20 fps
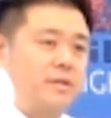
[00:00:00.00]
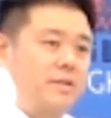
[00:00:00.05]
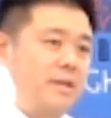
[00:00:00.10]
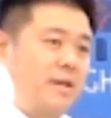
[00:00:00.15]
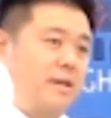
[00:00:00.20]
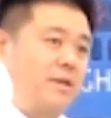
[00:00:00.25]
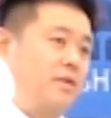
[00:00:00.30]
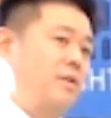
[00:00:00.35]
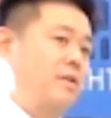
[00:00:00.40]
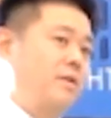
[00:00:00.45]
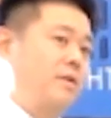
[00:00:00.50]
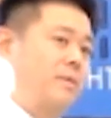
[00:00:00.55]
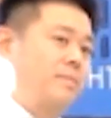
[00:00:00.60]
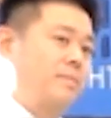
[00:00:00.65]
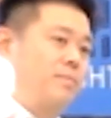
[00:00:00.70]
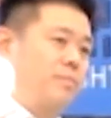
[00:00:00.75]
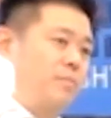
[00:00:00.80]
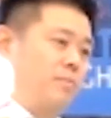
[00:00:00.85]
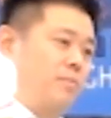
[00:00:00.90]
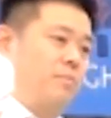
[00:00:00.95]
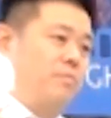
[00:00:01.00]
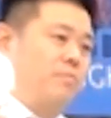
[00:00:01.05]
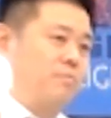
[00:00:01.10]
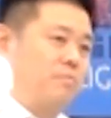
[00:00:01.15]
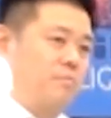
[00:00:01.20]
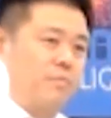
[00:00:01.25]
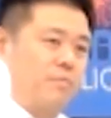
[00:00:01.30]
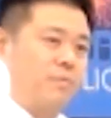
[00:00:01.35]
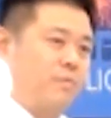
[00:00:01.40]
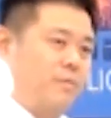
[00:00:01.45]
and said, you know,
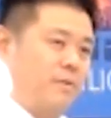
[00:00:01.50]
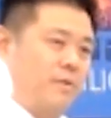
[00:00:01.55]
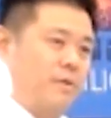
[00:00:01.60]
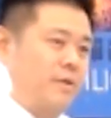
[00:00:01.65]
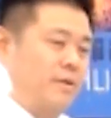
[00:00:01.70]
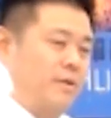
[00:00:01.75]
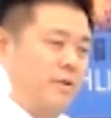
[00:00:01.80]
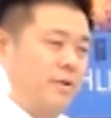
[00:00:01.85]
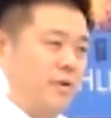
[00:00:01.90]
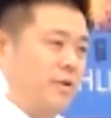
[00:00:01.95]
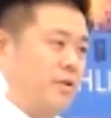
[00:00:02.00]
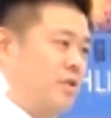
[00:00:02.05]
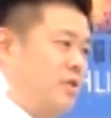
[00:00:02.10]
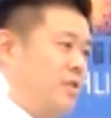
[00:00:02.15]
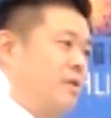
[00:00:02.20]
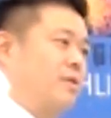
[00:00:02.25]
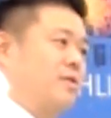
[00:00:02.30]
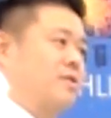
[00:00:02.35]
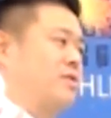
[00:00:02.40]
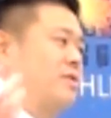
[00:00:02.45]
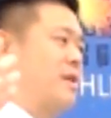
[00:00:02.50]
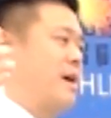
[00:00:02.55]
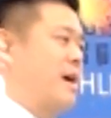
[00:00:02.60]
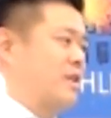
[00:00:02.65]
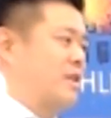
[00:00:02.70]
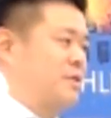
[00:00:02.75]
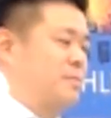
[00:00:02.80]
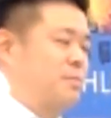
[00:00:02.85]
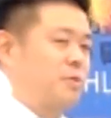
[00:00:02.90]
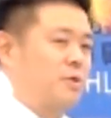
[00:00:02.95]
you see all the
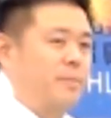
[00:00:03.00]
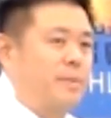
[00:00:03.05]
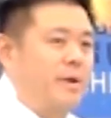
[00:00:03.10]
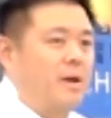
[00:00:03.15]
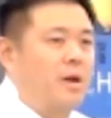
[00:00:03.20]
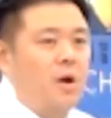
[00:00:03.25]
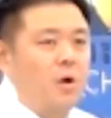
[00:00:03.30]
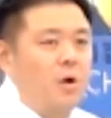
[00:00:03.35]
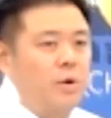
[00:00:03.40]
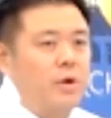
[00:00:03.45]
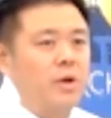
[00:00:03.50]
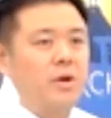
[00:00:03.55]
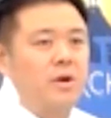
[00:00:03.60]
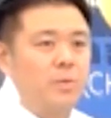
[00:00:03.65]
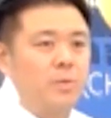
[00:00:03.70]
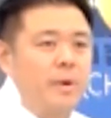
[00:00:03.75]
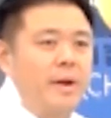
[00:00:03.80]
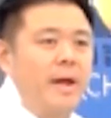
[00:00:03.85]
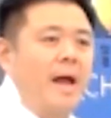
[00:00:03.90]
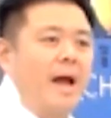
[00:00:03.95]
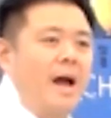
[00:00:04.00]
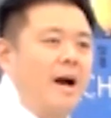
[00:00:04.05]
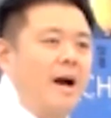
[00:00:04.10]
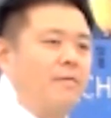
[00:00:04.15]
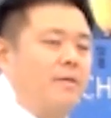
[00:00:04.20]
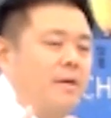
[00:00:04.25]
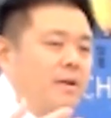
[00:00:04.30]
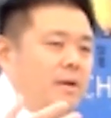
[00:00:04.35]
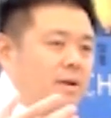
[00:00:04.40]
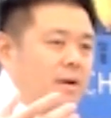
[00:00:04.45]
stocks booming. Here we
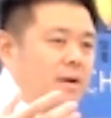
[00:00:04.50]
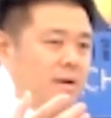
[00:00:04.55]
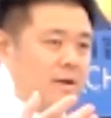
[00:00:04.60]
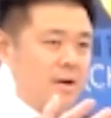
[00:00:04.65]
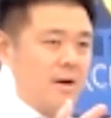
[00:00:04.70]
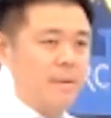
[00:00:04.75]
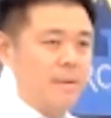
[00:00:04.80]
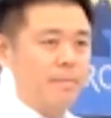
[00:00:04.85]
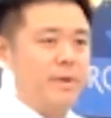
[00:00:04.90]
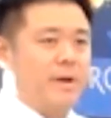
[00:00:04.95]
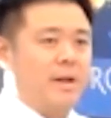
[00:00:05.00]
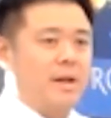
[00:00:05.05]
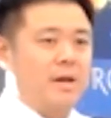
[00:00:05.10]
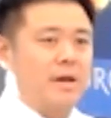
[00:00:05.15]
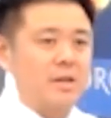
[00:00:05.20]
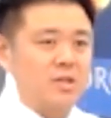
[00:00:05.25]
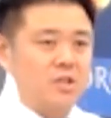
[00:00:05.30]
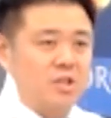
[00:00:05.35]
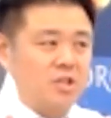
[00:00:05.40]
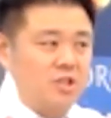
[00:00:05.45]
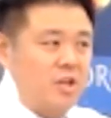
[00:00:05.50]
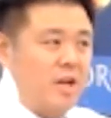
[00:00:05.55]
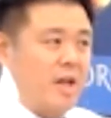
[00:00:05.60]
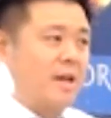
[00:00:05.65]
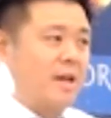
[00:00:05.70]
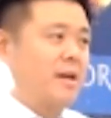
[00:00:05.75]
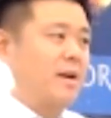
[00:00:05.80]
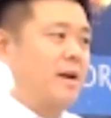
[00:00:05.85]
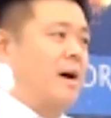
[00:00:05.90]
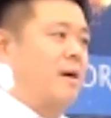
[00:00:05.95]
have a company, it's just
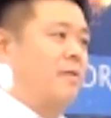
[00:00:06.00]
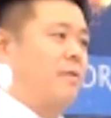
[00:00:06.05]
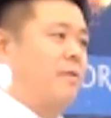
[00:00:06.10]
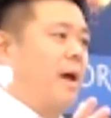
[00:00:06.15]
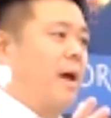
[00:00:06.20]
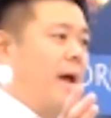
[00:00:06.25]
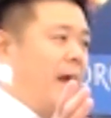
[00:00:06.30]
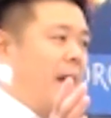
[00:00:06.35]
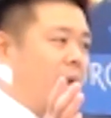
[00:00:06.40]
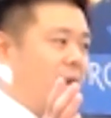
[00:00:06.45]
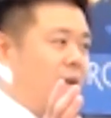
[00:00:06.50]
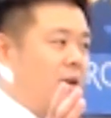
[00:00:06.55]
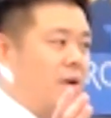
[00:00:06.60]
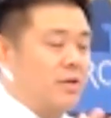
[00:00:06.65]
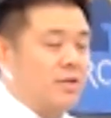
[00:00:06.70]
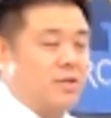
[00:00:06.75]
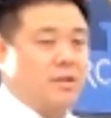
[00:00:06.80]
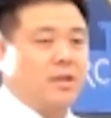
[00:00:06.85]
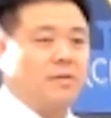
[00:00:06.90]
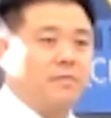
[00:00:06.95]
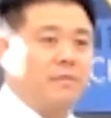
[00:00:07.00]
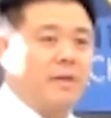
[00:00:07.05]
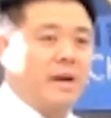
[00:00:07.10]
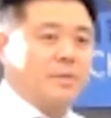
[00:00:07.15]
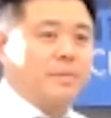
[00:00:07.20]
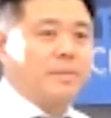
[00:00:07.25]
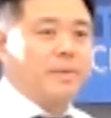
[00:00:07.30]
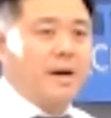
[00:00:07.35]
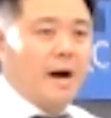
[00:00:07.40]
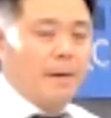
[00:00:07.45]
taken off, and here's an
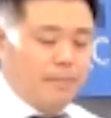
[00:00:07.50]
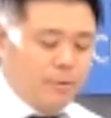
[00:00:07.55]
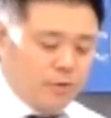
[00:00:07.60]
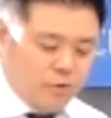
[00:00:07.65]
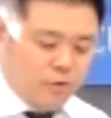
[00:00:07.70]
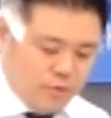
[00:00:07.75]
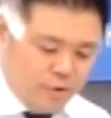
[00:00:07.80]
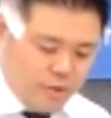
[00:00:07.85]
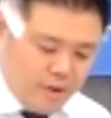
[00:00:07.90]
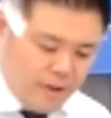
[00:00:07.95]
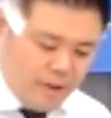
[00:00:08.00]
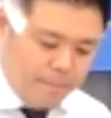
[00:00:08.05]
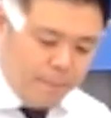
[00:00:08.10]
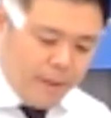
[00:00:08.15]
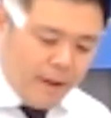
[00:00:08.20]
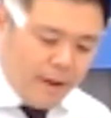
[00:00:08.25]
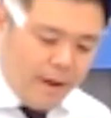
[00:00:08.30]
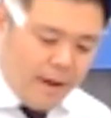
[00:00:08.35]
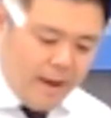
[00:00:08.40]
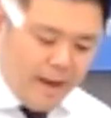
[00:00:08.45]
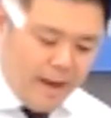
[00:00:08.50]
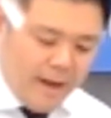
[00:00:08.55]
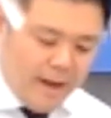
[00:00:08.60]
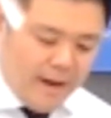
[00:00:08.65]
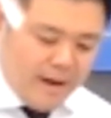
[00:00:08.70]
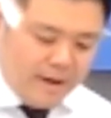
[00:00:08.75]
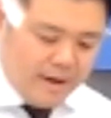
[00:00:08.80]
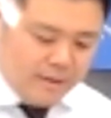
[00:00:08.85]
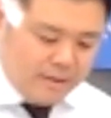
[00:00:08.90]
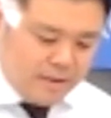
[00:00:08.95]
investment opportunity.
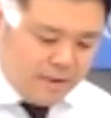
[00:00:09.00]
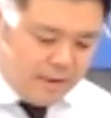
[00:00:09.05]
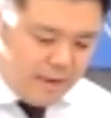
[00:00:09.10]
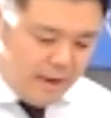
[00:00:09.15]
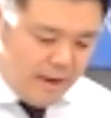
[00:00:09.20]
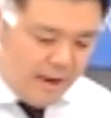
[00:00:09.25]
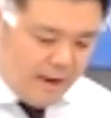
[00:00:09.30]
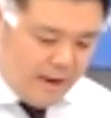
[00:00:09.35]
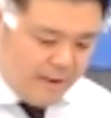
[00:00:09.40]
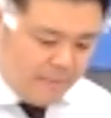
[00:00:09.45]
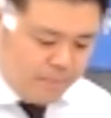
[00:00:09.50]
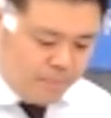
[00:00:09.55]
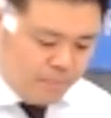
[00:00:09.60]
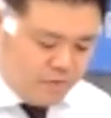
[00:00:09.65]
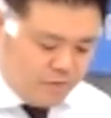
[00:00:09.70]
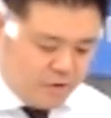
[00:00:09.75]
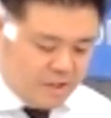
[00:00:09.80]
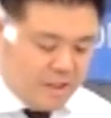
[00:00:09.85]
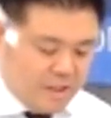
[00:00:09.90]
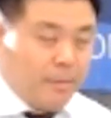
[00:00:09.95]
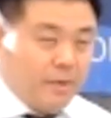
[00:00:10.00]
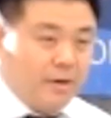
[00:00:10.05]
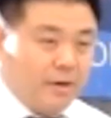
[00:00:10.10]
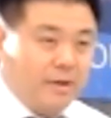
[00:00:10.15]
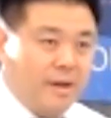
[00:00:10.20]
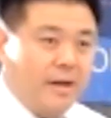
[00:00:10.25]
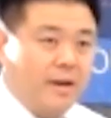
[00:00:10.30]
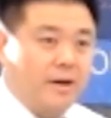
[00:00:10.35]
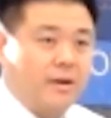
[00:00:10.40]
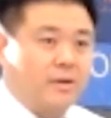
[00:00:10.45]
And some of the
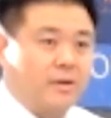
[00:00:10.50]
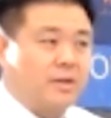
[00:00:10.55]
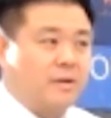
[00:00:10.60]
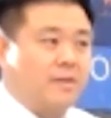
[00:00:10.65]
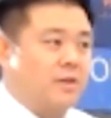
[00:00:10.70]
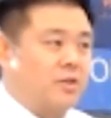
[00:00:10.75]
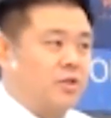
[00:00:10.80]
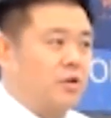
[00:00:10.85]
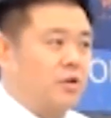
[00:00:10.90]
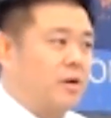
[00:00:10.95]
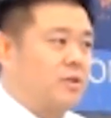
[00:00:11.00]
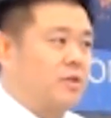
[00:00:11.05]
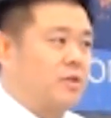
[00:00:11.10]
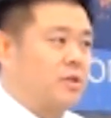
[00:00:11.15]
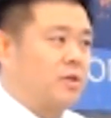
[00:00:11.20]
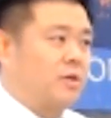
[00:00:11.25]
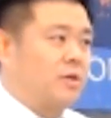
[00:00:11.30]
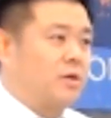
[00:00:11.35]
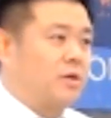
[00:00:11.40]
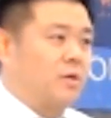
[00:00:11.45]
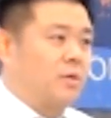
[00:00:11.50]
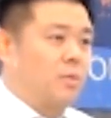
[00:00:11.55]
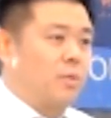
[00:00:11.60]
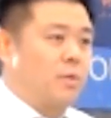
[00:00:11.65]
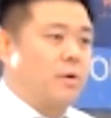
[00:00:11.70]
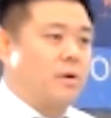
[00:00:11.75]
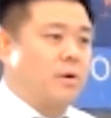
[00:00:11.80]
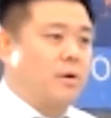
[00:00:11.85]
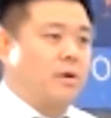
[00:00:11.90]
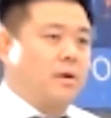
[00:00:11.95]
leaders of the church
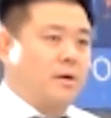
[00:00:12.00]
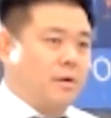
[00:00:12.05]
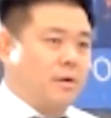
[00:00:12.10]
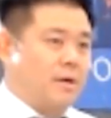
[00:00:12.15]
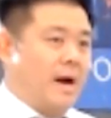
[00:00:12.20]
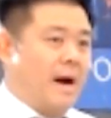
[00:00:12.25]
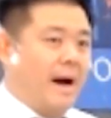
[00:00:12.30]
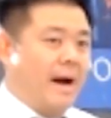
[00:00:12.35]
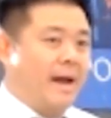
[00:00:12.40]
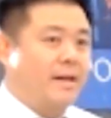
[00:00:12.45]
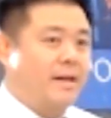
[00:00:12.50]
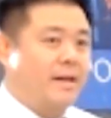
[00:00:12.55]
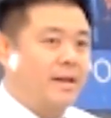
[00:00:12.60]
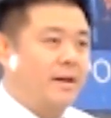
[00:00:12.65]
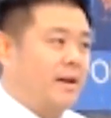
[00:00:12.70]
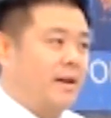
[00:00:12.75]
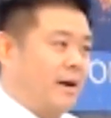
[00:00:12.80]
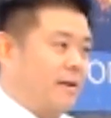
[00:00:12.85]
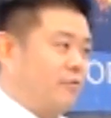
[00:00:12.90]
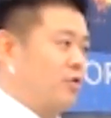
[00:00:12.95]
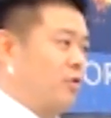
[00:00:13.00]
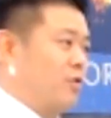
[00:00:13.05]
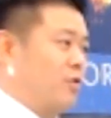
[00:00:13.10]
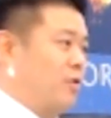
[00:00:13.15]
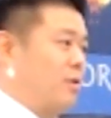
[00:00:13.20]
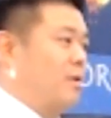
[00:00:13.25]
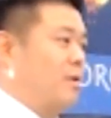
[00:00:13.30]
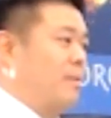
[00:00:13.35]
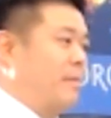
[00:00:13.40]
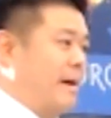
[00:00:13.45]
were kind enough to
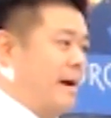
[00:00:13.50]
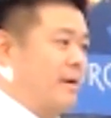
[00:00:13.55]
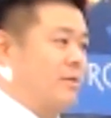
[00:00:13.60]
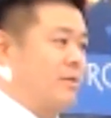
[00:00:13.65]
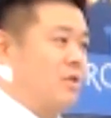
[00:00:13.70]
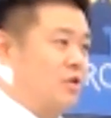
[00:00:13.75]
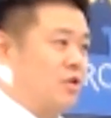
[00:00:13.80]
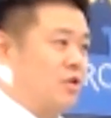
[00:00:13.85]
go around to